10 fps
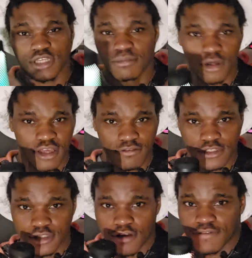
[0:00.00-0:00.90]
sub, all that fun
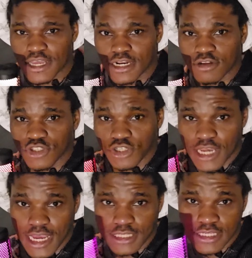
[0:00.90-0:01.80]
stuff, and I'll see you
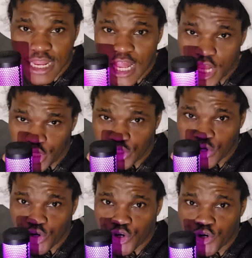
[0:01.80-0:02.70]
guys
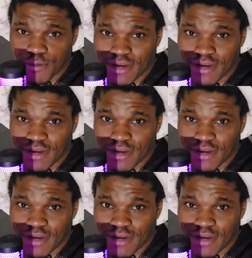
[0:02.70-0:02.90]
later.